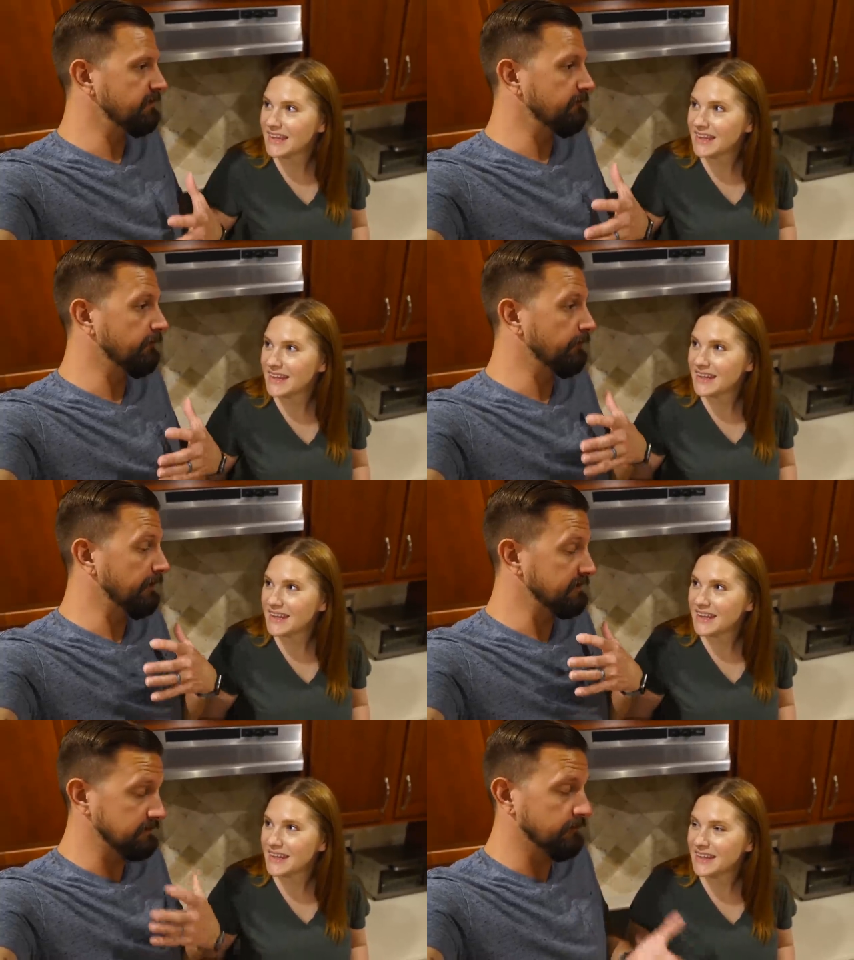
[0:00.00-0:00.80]
Speaker 1: then we
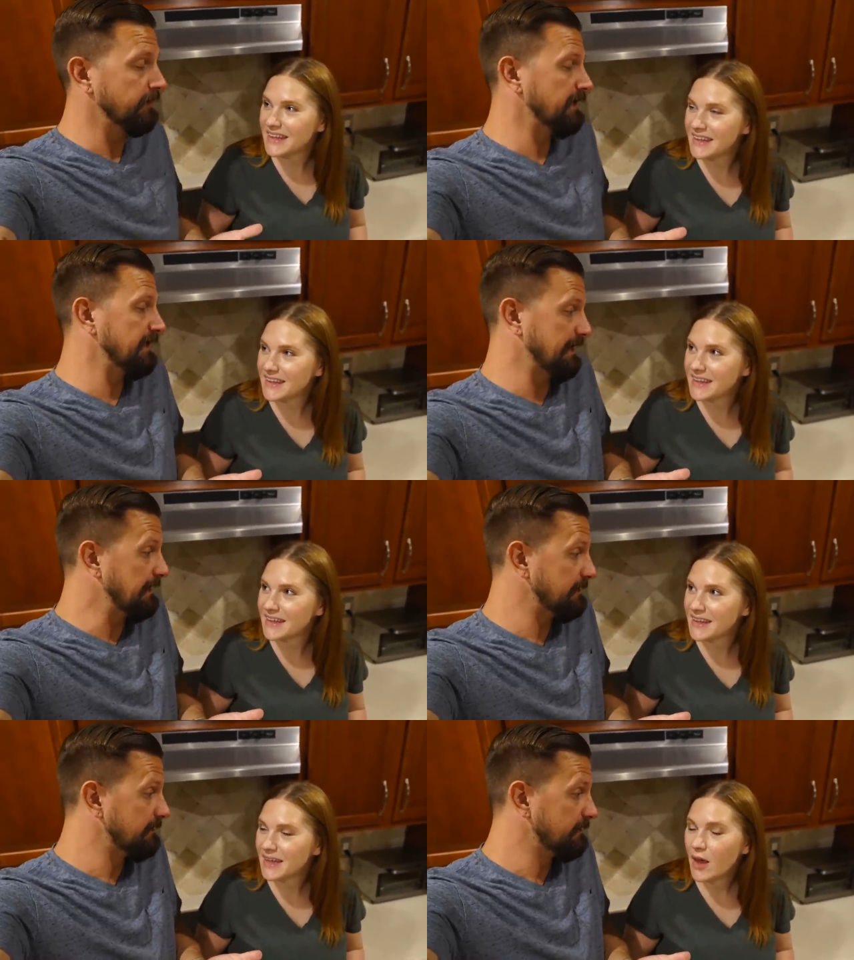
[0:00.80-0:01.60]
realized, oh, we need to
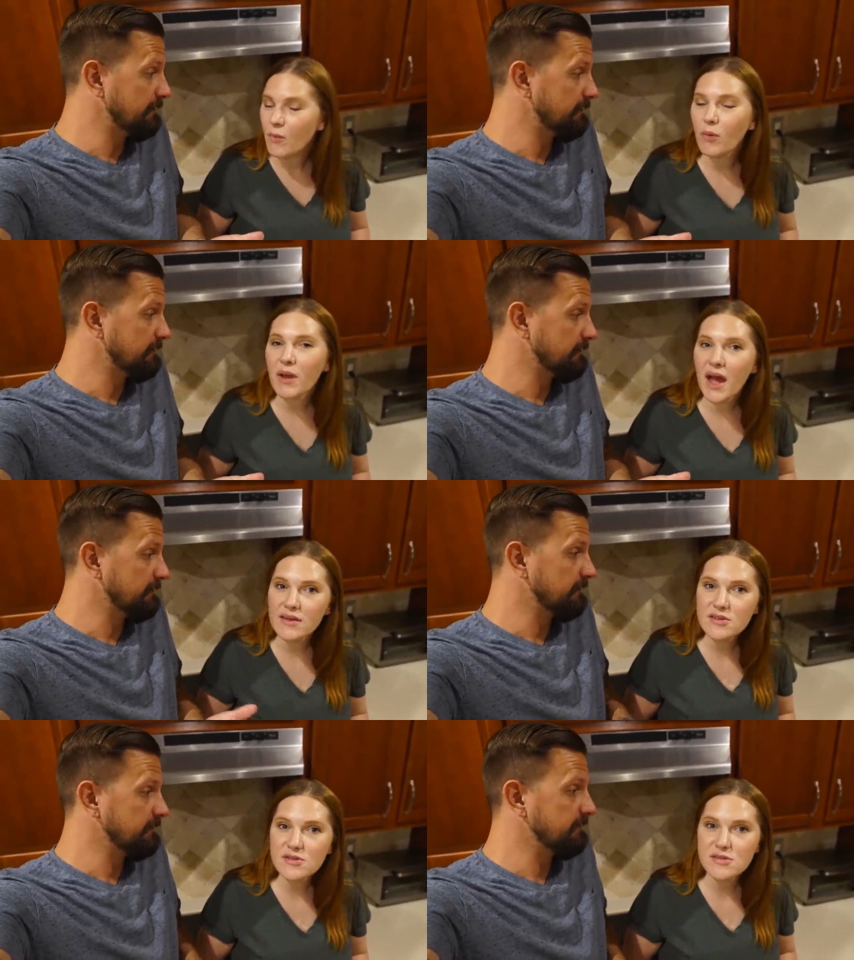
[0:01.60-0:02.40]
eat.
Speaker 2: Well, we had
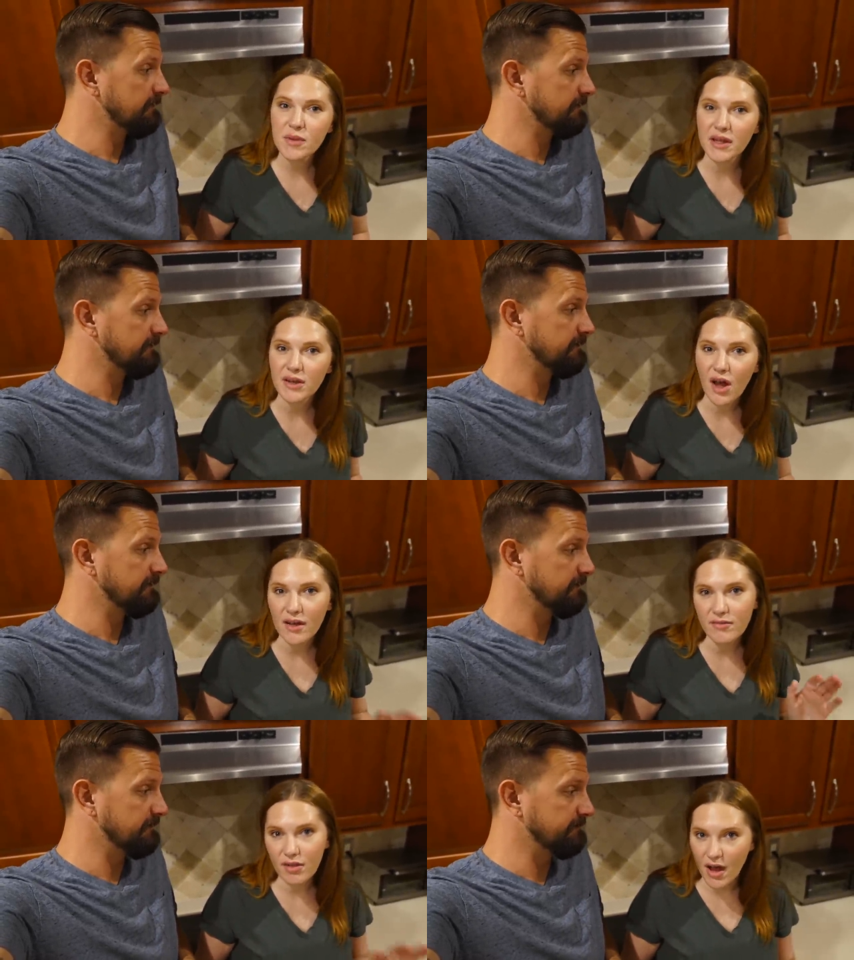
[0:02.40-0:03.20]
to do some like
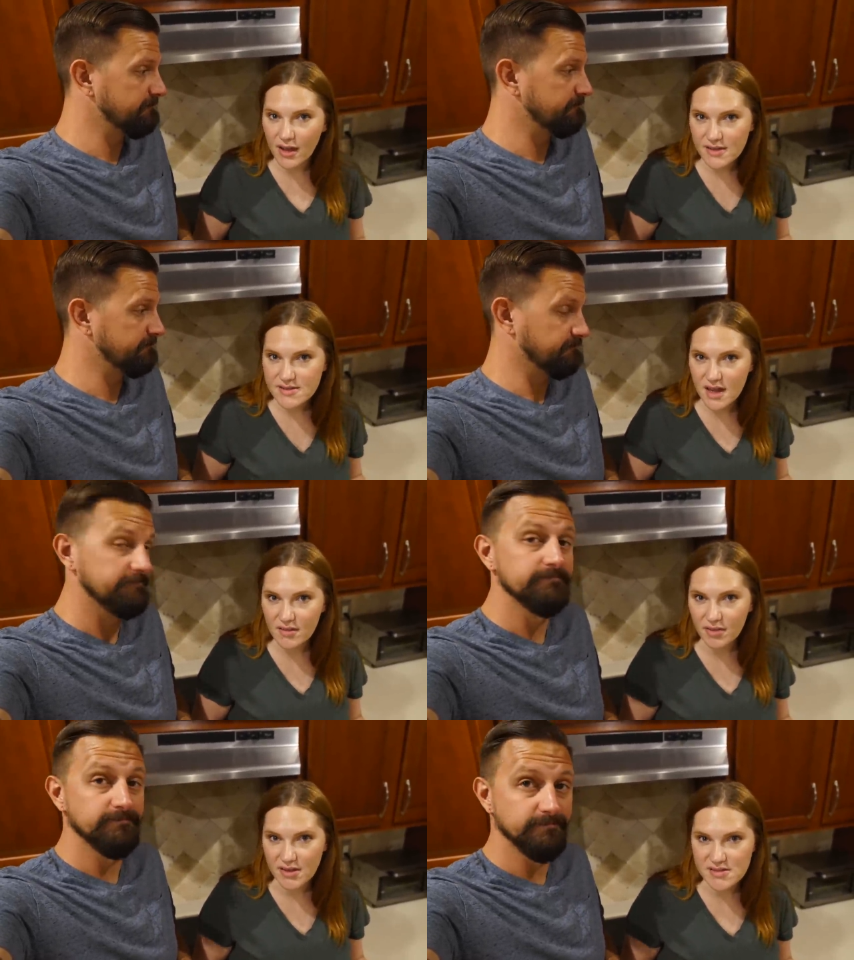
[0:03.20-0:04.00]
non-vloggy
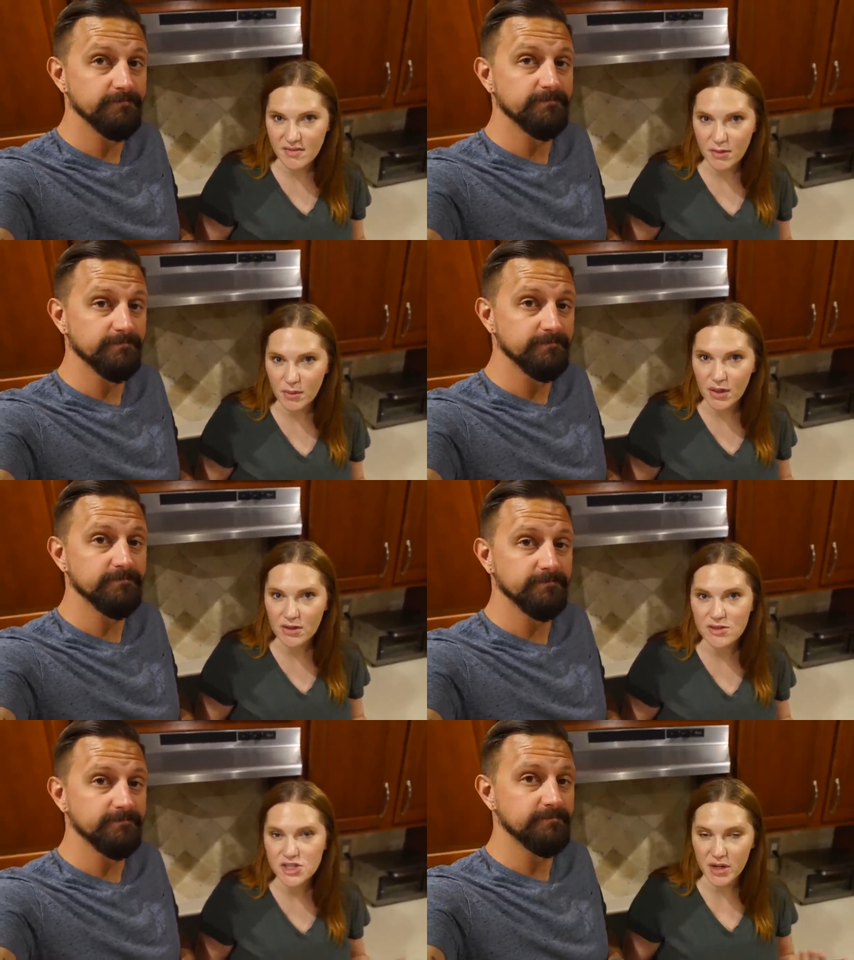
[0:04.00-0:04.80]
stuff, like stuff that we
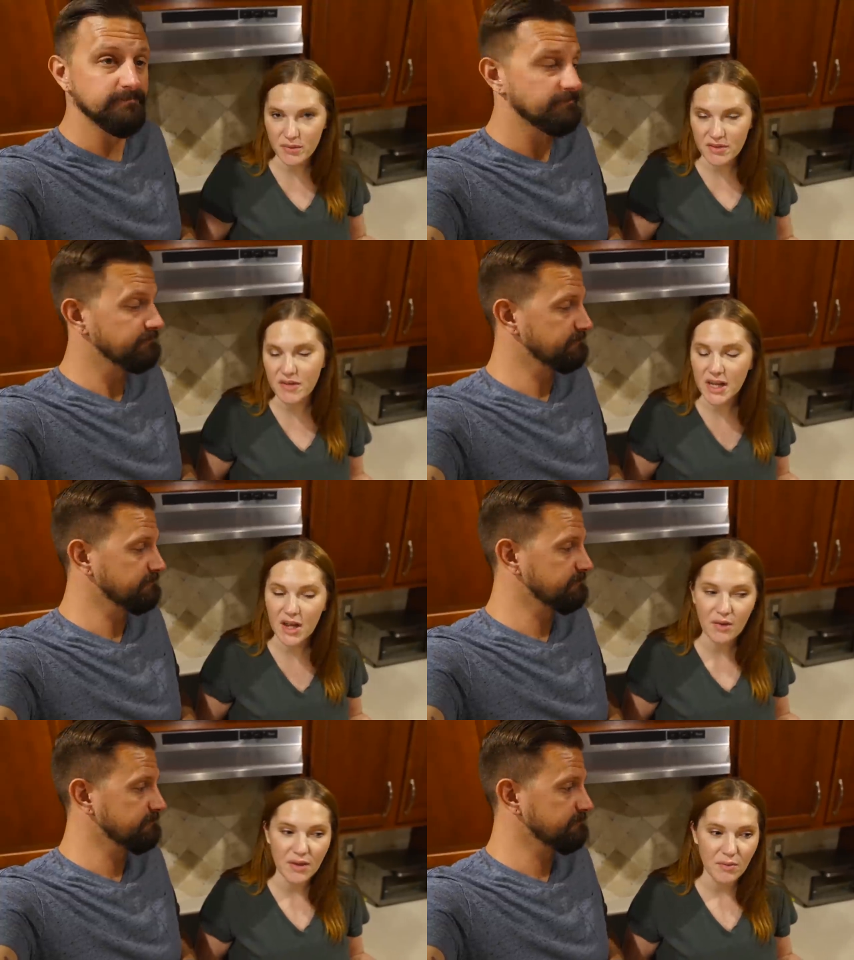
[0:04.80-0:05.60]
couldn't share with the
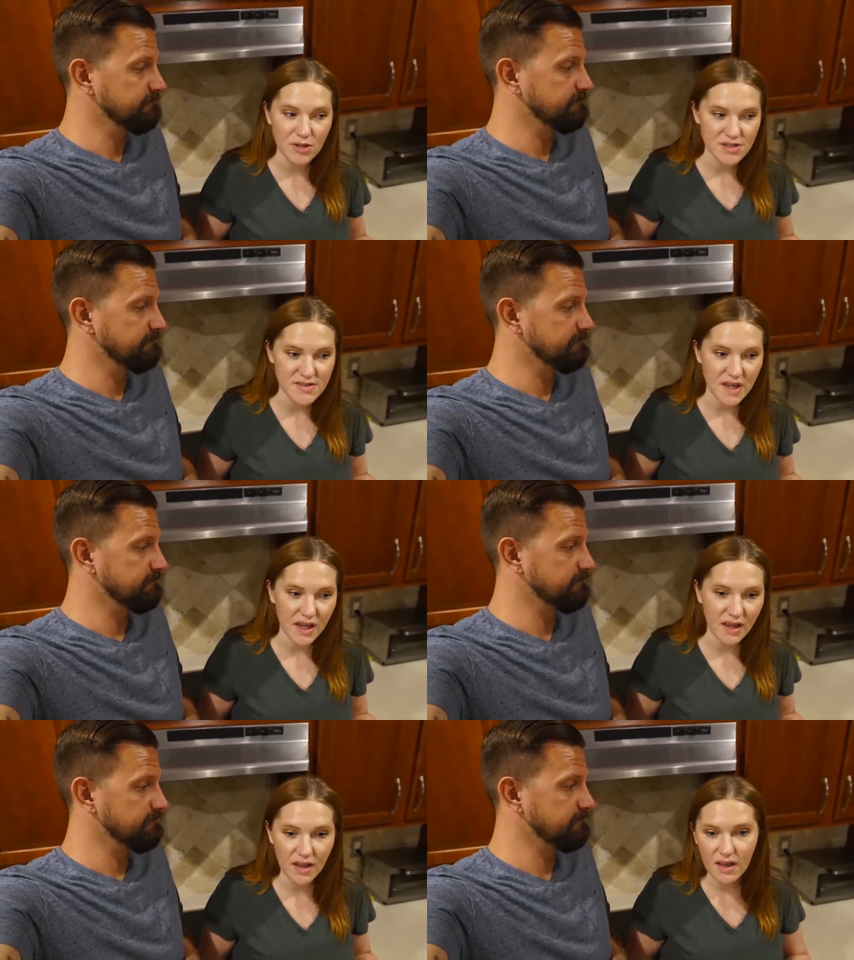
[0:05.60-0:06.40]
video that we're just
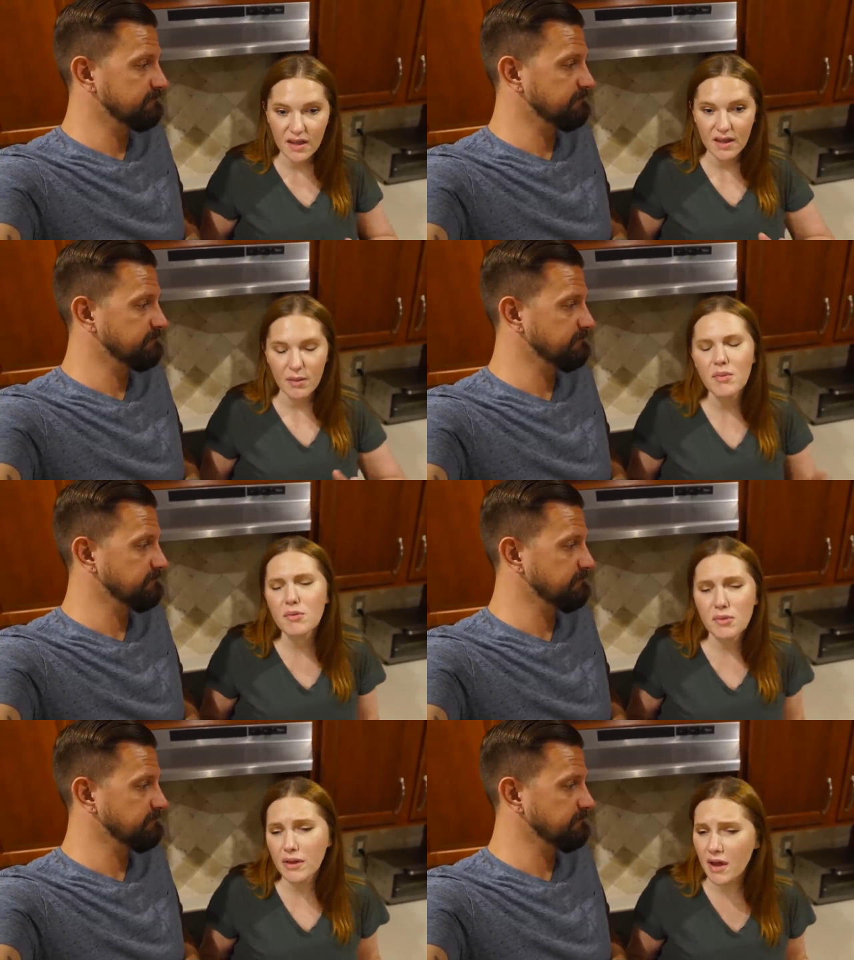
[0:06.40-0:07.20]
like, it would
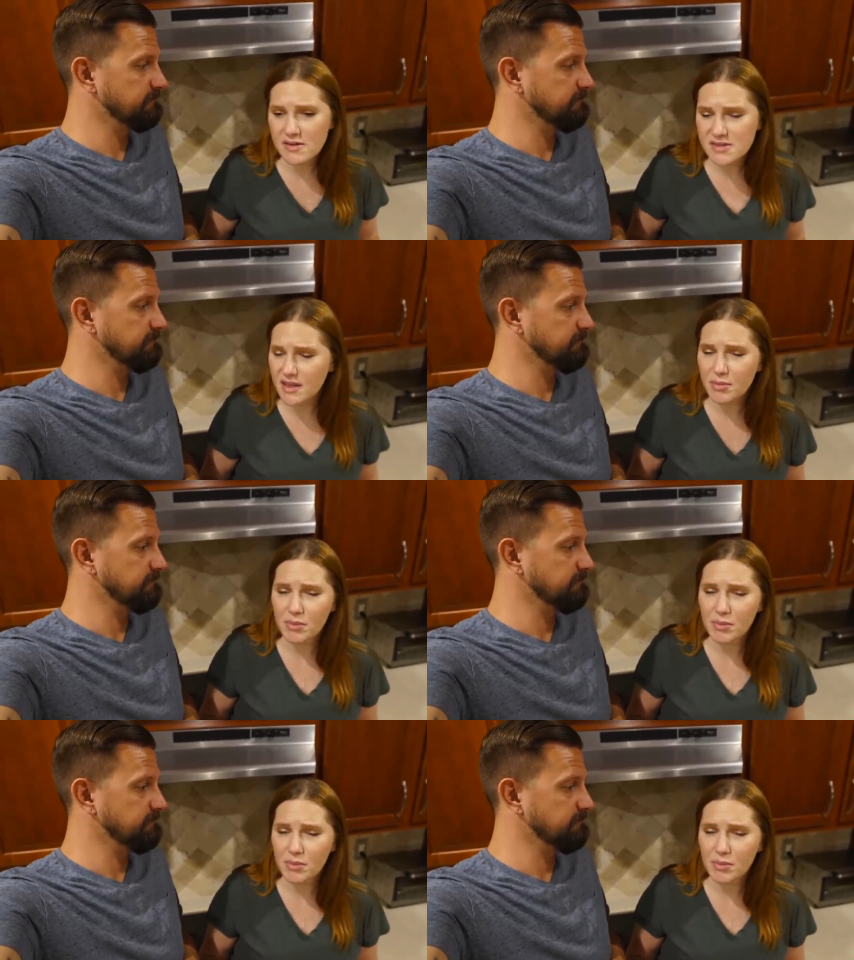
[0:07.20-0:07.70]
really honestly have